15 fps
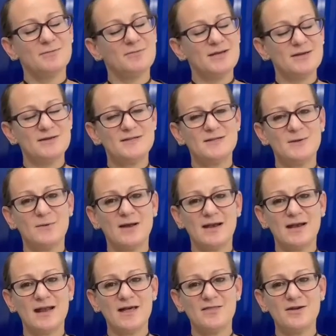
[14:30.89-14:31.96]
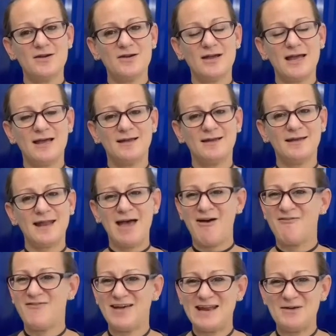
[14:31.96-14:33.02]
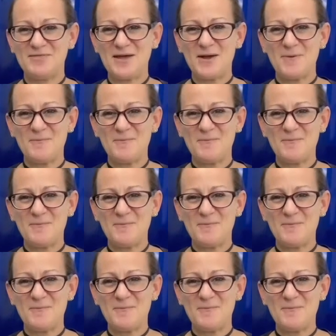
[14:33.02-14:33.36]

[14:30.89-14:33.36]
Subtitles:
be good to one another, and have fun out there.